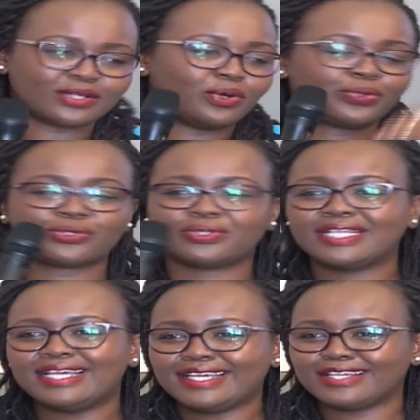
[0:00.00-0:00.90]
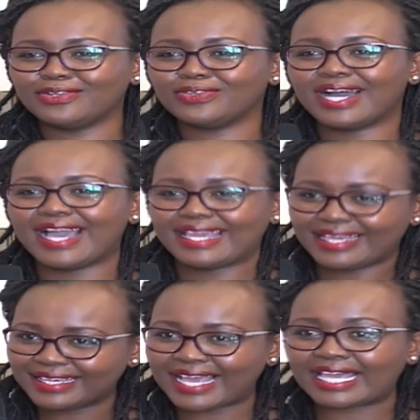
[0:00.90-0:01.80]
so. Phew. You know,
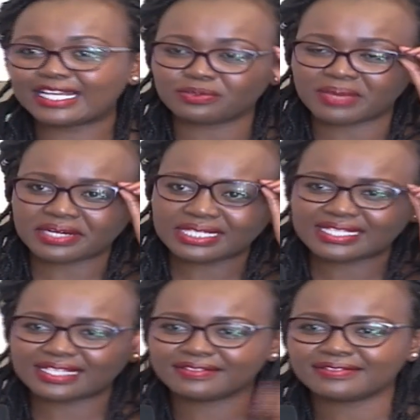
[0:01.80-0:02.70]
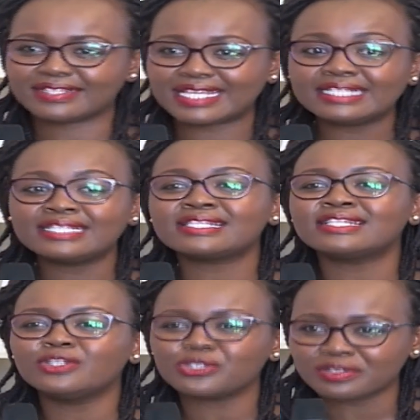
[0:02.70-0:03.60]
I get to my real self. The
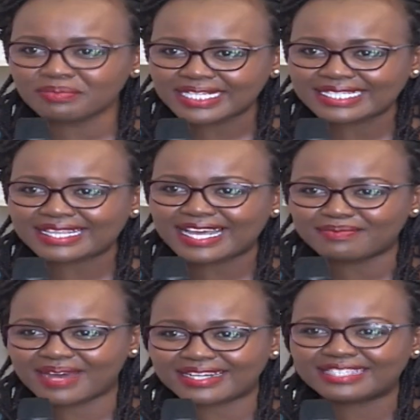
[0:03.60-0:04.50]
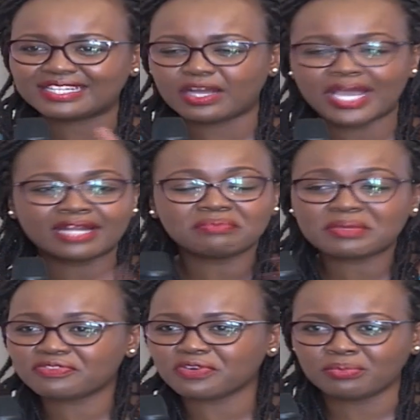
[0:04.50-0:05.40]
disillusionment in that marriage now, and maybe
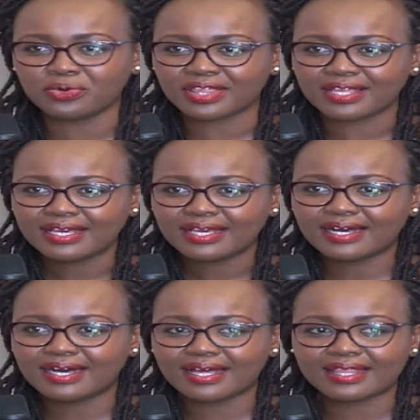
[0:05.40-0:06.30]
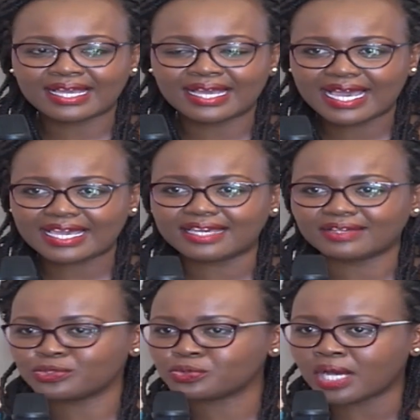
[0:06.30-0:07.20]
for both. The guy who
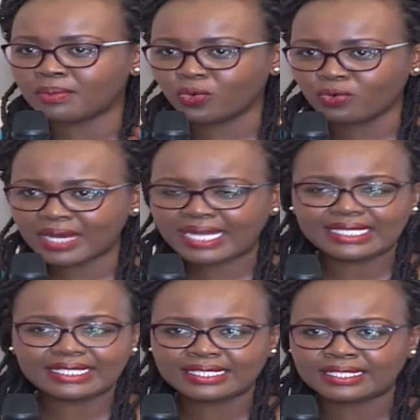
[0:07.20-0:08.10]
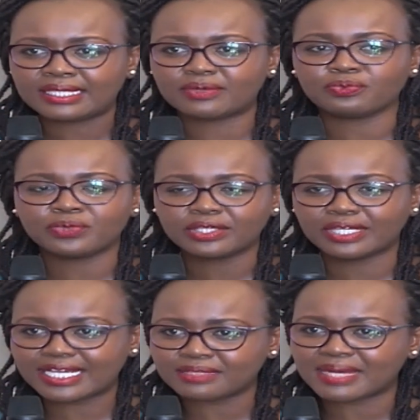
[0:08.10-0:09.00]
used to come home early, and we
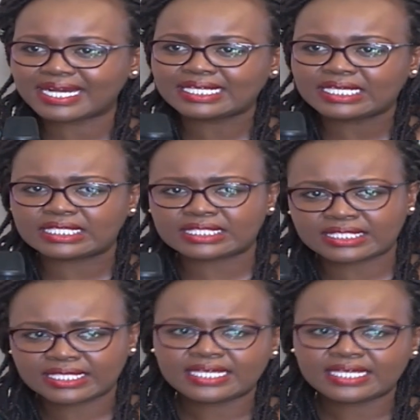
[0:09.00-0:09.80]
get married, he's